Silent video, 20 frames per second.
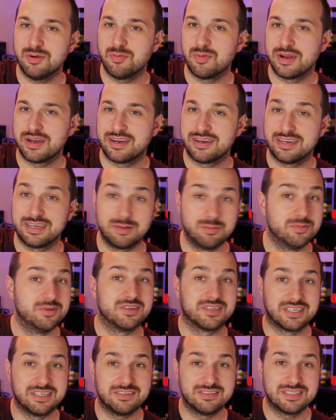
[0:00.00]
where it will
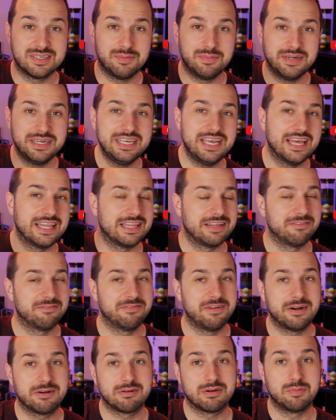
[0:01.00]
kill somebody and then
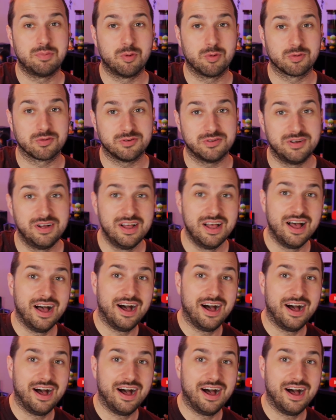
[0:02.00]
fire a portal